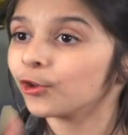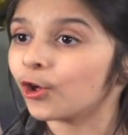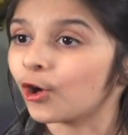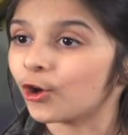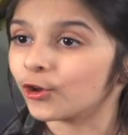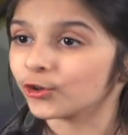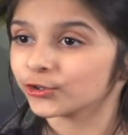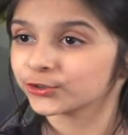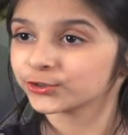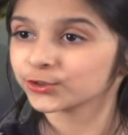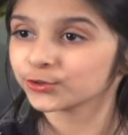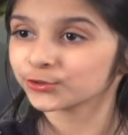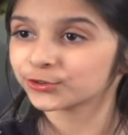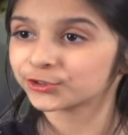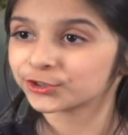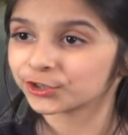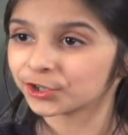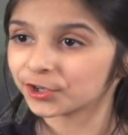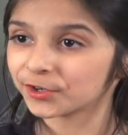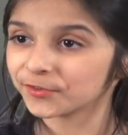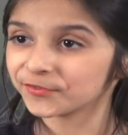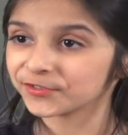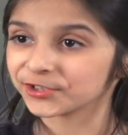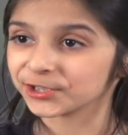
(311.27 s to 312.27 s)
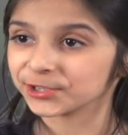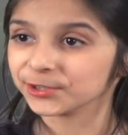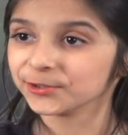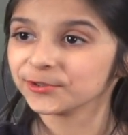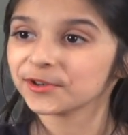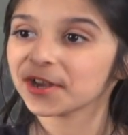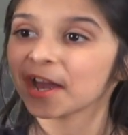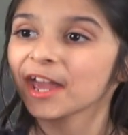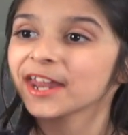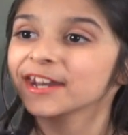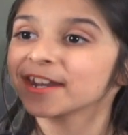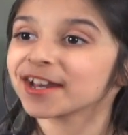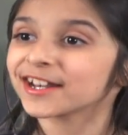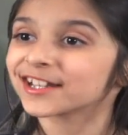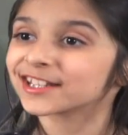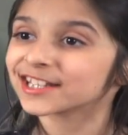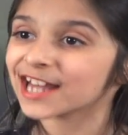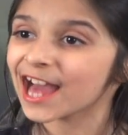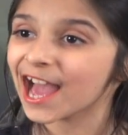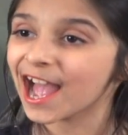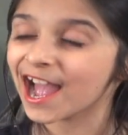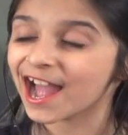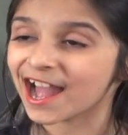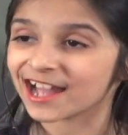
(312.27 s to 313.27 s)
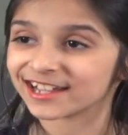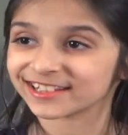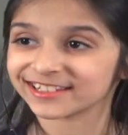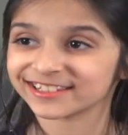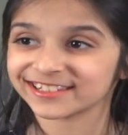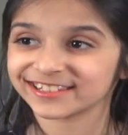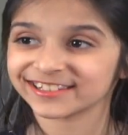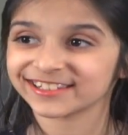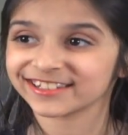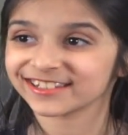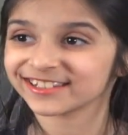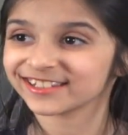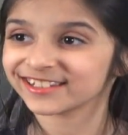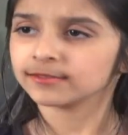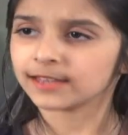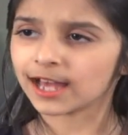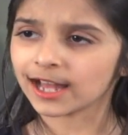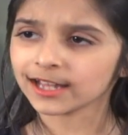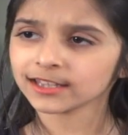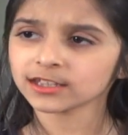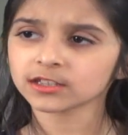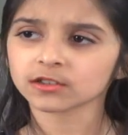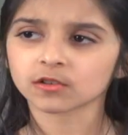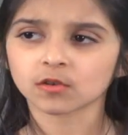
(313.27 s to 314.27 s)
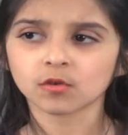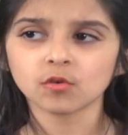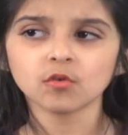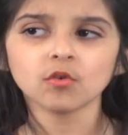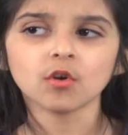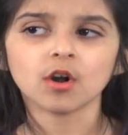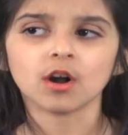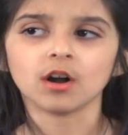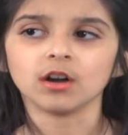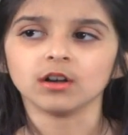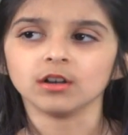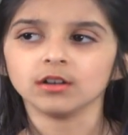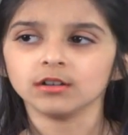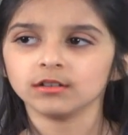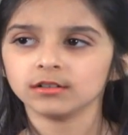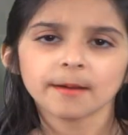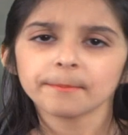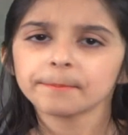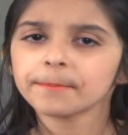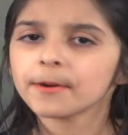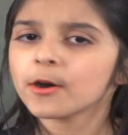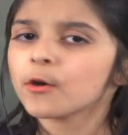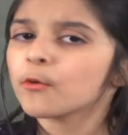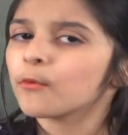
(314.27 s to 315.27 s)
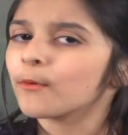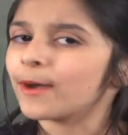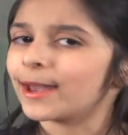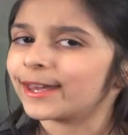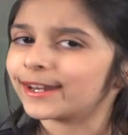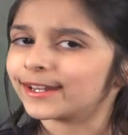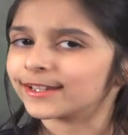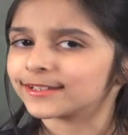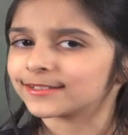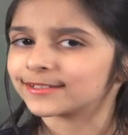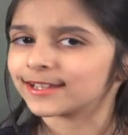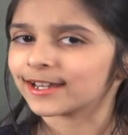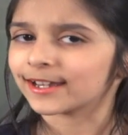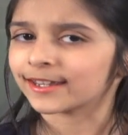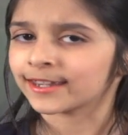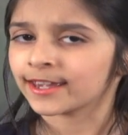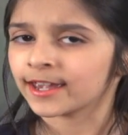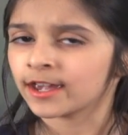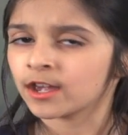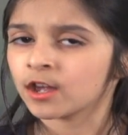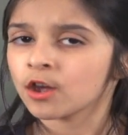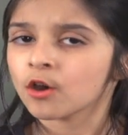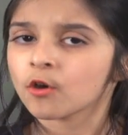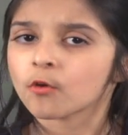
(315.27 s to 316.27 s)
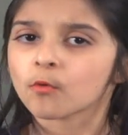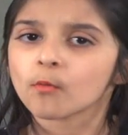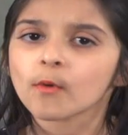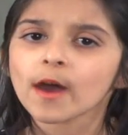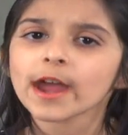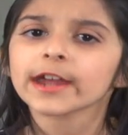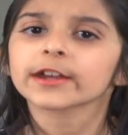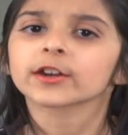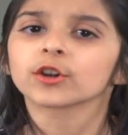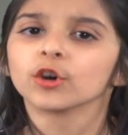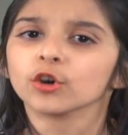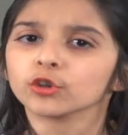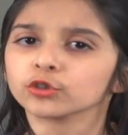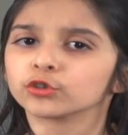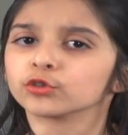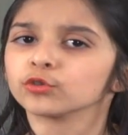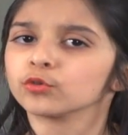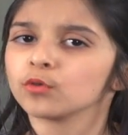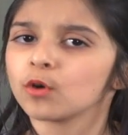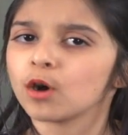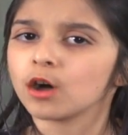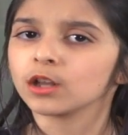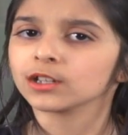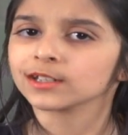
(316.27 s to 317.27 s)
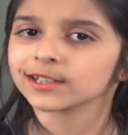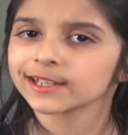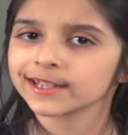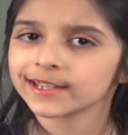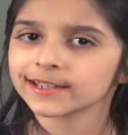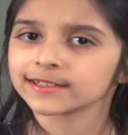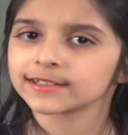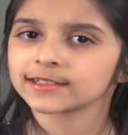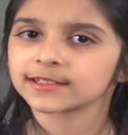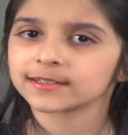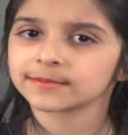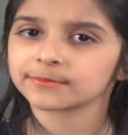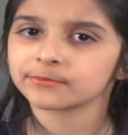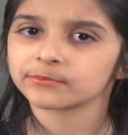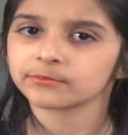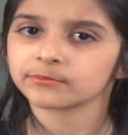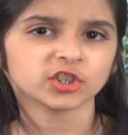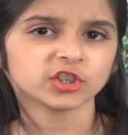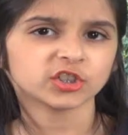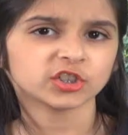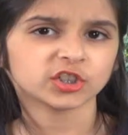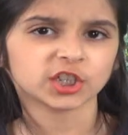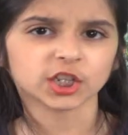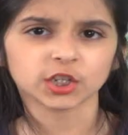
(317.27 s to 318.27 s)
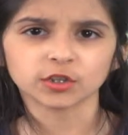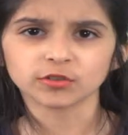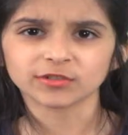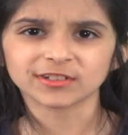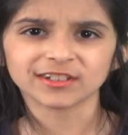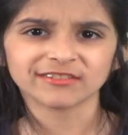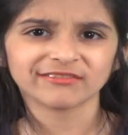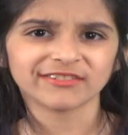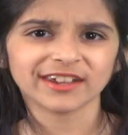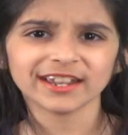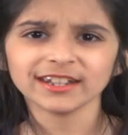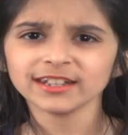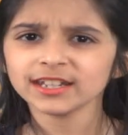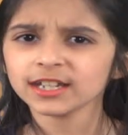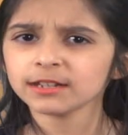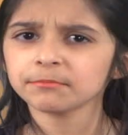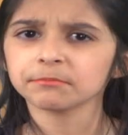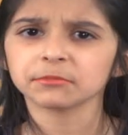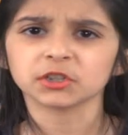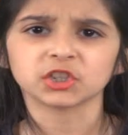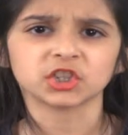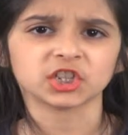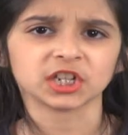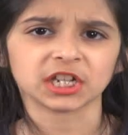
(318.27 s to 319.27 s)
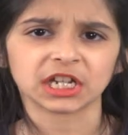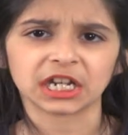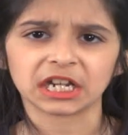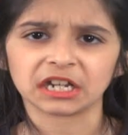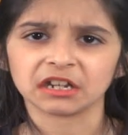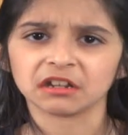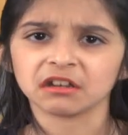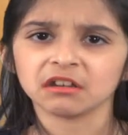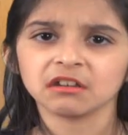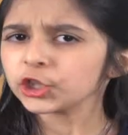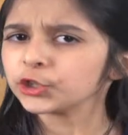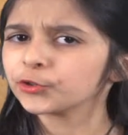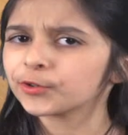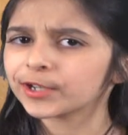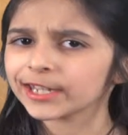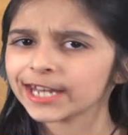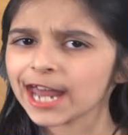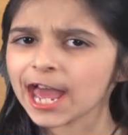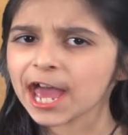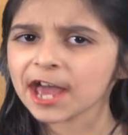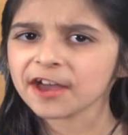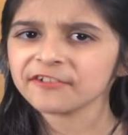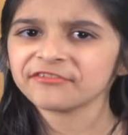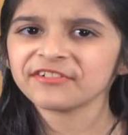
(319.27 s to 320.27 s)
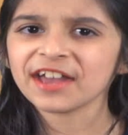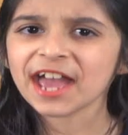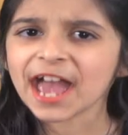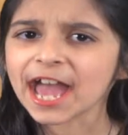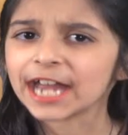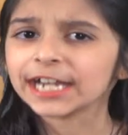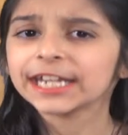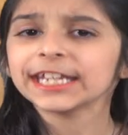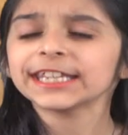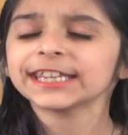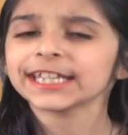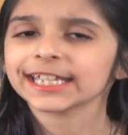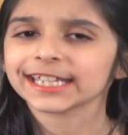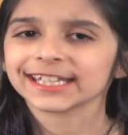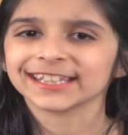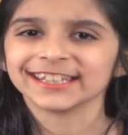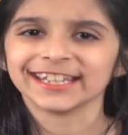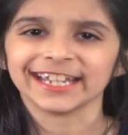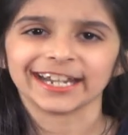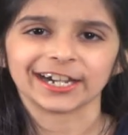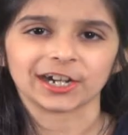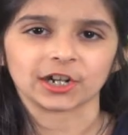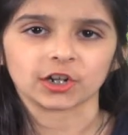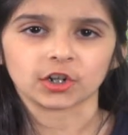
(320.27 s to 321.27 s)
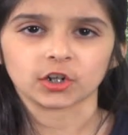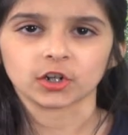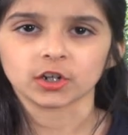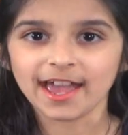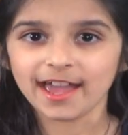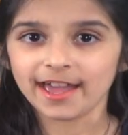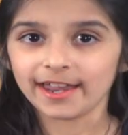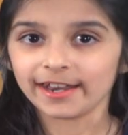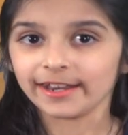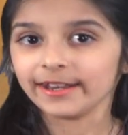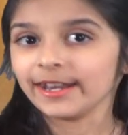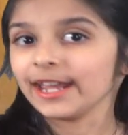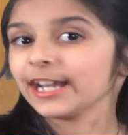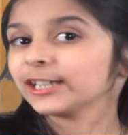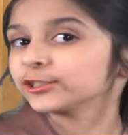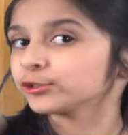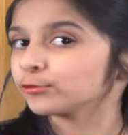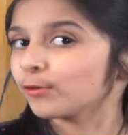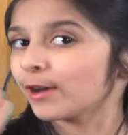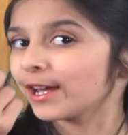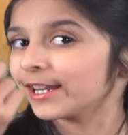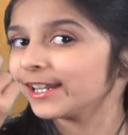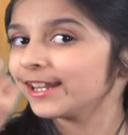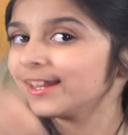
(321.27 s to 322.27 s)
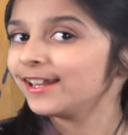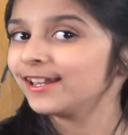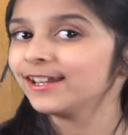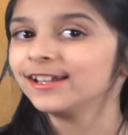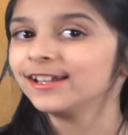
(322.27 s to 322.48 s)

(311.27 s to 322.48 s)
will also serve you in a glass. That's cool. But wait a second, why go through all this? Just use a vending machine. You can have anything in there. Next one.